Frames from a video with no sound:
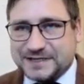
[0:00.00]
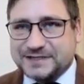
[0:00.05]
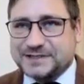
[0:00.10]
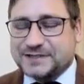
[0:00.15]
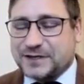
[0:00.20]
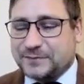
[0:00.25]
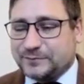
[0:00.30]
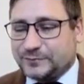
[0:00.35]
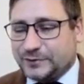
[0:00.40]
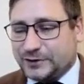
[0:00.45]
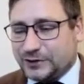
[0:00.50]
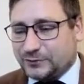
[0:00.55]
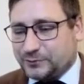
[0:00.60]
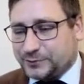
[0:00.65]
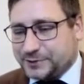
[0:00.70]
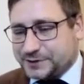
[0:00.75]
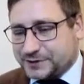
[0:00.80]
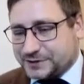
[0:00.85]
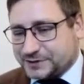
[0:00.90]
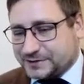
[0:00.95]
something
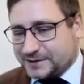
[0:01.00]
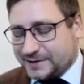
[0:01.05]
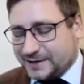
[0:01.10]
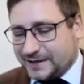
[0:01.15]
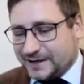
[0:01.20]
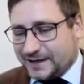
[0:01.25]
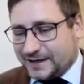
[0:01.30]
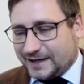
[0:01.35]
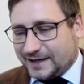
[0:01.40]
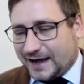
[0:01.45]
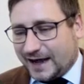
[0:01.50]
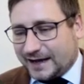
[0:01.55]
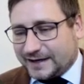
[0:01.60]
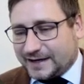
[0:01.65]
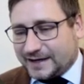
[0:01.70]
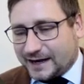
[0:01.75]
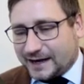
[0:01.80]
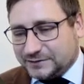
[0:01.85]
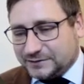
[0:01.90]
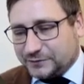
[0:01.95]
which I
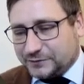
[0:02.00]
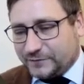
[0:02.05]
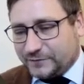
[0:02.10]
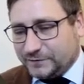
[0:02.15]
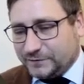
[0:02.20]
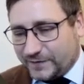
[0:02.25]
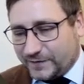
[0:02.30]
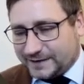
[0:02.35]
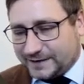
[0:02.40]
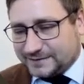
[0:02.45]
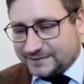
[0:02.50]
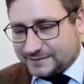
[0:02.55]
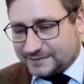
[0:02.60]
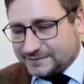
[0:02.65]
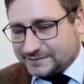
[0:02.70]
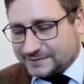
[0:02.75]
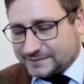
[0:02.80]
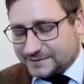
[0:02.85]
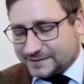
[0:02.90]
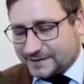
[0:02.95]
kind of
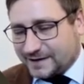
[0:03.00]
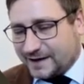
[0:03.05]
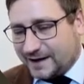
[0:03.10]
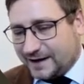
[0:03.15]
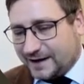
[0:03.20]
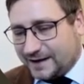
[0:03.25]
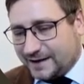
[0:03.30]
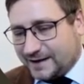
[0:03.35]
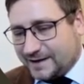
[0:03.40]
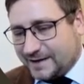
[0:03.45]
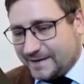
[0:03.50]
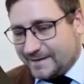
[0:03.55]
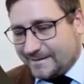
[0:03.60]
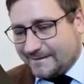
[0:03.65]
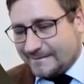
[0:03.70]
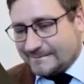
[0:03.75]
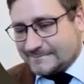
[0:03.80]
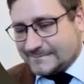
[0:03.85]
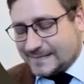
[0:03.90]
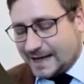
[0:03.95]
invented,
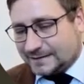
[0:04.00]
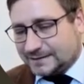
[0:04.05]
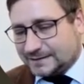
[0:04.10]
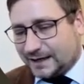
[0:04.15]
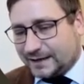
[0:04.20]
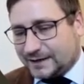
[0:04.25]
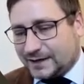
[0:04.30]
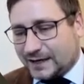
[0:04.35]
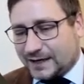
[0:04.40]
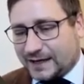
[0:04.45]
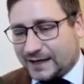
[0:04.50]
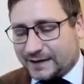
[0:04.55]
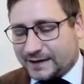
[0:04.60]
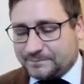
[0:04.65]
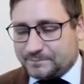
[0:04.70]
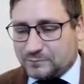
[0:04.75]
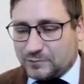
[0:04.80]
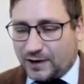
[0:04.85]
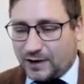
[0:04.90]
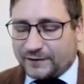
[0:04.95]
and
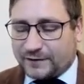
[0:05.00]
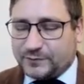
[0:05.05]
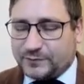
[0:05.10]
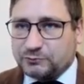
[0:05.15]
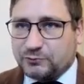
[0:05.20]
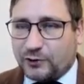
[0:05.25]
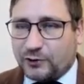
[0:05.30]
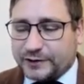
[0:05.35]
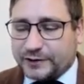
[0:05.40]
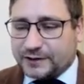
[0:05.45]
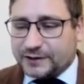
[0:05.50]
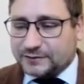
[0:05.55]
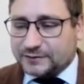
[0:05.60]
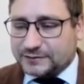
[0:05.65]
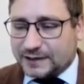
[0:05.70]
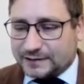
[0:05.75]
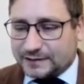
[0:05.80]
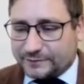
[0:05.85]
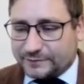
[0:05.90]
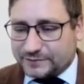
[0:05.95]
I've been working on
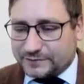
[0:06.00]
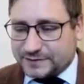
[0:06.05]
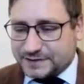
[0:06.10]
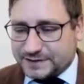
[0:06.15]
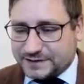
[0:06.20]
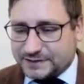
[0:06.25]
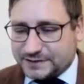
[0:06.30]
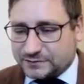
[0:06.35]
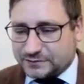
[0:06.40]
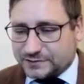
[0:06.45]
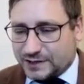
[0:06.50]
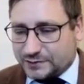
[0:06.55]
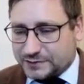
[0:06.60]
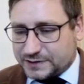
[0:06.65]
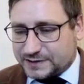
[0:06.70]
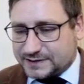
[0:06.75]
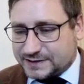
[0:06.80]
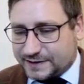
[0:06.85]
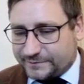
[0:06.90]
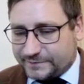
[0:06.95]
that ever since
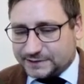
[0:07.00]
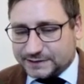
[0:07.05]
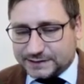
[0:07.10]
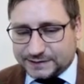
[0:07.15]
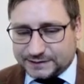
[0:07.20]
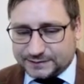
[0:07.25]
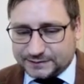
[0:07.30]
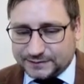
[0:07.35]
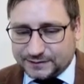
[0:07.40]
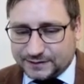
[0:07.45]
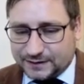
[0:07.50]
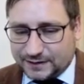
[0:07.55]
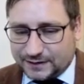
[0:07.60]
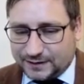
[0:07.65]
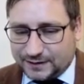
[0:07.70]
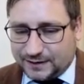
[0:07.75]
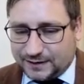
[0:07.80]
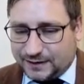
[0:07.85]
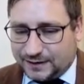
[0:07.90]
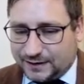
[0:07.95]

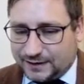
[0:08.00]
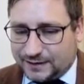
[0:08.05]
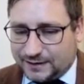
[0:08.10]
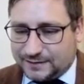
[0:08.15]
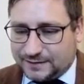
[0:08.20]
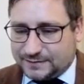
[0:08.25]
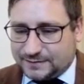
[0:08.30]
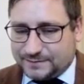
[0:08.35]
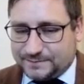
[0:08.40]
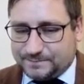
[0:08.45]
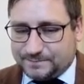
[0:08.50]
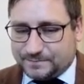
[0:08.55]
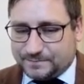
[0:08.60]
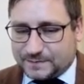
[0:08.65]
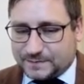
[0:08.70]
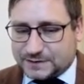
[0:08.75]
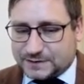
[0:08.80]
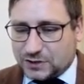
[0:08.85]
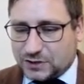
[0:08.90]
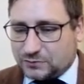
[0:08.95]

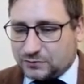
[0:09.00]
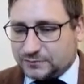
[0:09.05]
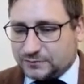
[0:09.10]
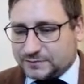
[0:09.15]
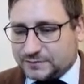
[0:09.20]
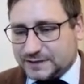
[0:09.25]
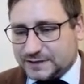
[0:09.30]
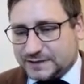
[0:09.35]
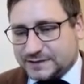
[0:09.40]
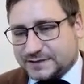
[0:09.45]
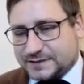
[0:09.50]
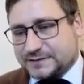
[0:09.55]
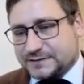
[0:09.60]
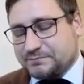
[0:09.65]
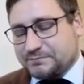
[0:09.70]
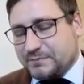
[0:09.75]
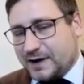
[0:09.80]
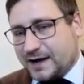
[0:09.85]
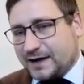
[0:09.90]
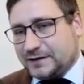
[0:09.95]
2017. So this
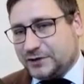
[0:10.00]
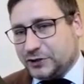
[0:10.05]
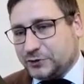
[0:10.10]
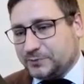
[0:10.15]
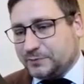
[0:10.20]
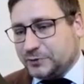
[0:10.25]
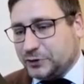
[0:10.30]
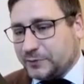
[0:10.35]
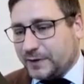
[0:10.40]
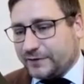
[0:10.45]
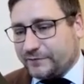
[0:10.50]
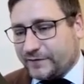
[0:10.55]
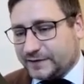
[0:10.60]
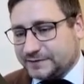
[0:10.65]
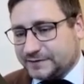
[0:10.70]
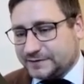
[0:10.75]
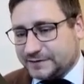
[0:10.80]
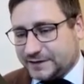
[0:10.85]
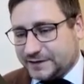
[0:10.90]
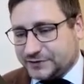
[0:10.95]
you might
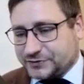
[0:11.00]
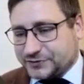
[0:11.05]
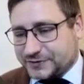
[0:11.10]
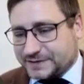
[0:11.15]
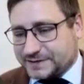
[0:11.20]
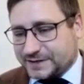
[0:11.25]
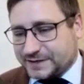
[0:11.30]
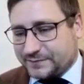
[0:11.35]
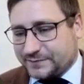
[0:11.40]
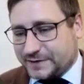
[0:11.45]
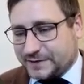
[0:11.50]
find it interesting,